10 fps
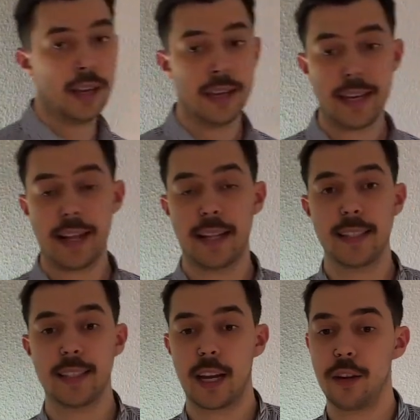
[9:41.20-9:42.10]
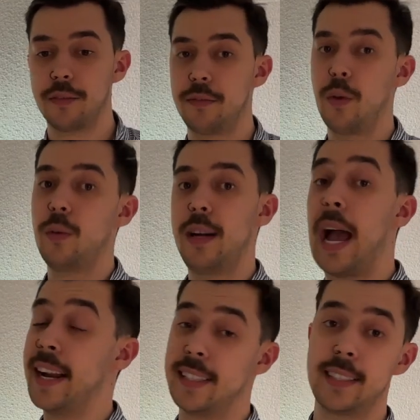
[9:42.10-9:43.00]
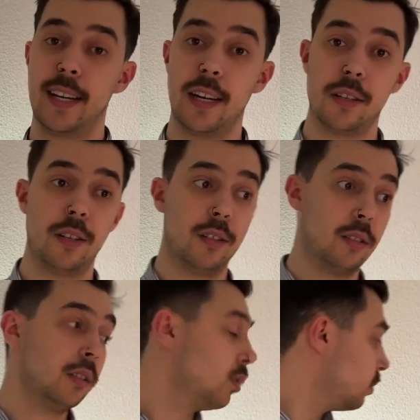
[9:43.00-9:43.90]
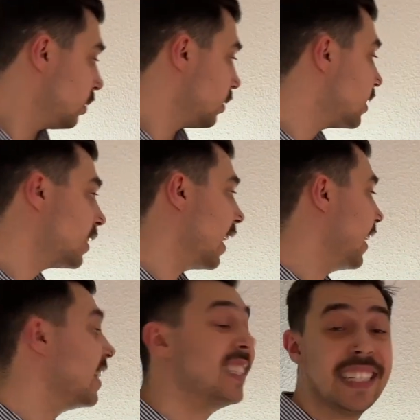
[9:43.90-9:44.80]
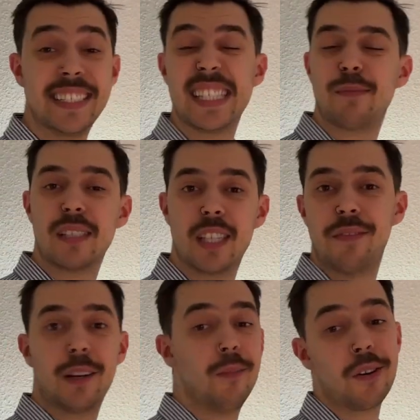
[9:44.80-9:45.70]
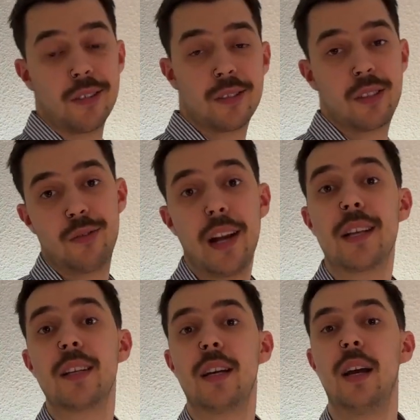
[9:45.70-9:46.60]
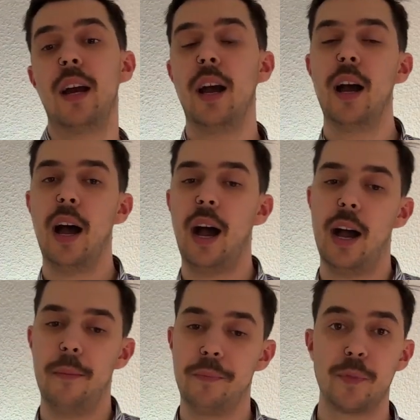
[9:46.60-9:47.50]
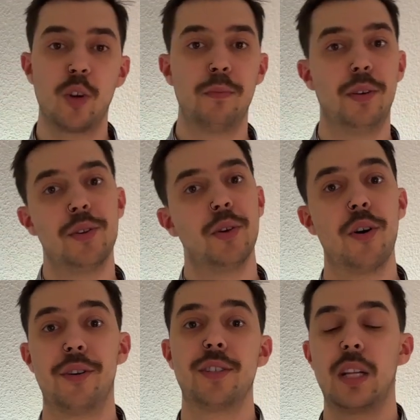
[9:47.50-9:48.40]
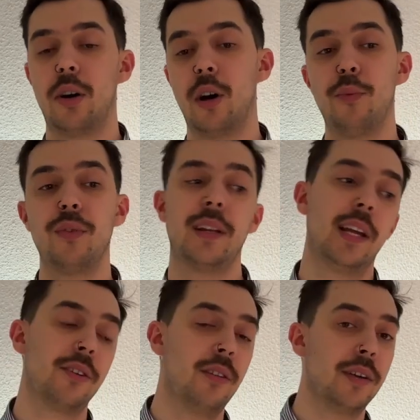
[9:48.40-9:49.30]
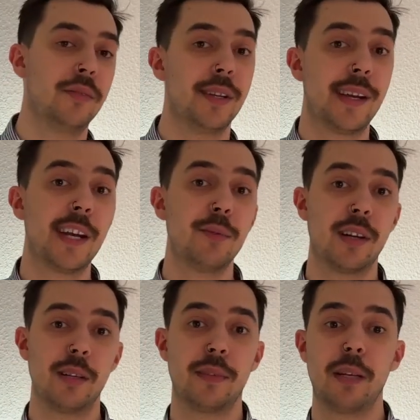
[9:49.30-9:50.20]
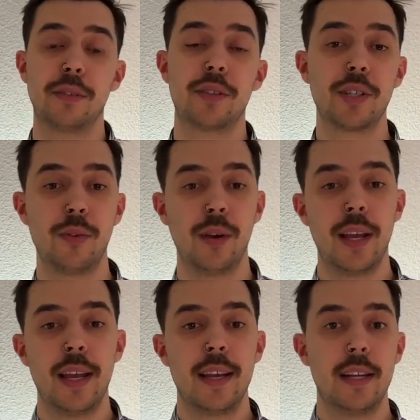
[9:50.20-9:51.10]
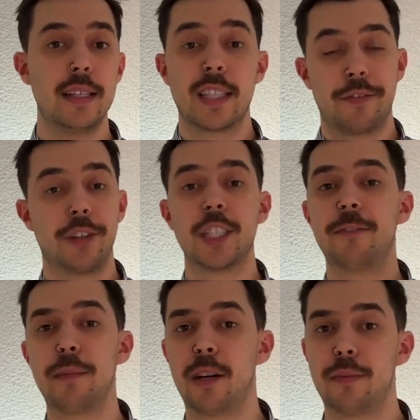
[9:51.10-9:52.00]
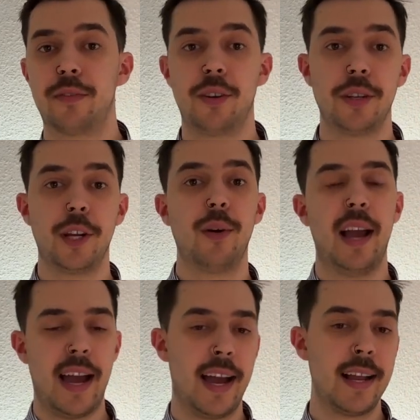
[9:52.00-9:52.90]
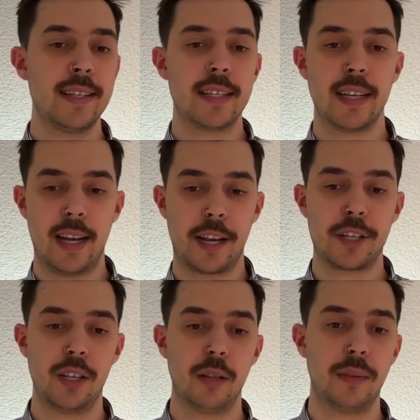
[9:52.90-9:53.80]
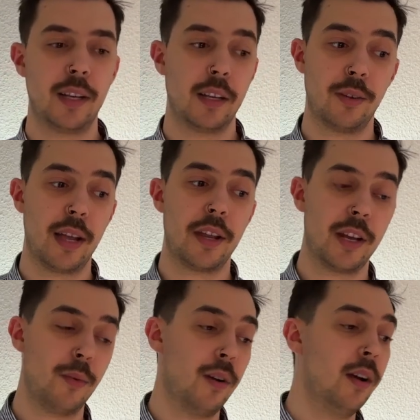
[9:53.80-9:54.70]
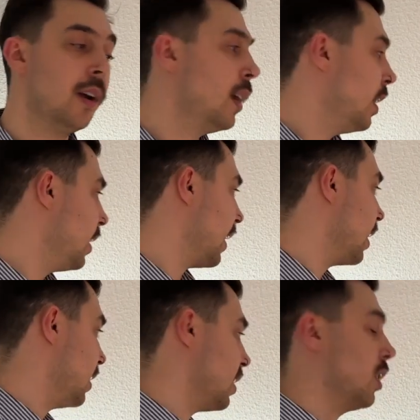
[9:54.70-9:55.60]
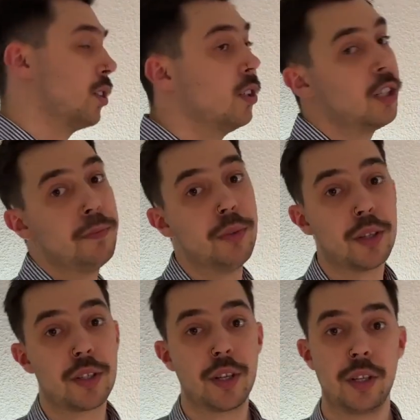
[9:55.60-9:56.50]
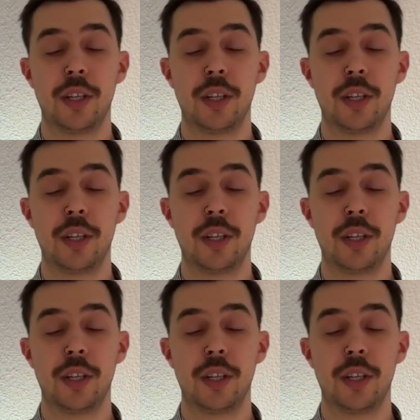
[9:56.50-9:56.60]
yeah, that's kind of why I decided on selling these specific models, right? Compared to others. Now, hopefully later on down the line, what I'll be able to do is diversify my portfolio and actually be like, okay, you know what? like these are good, but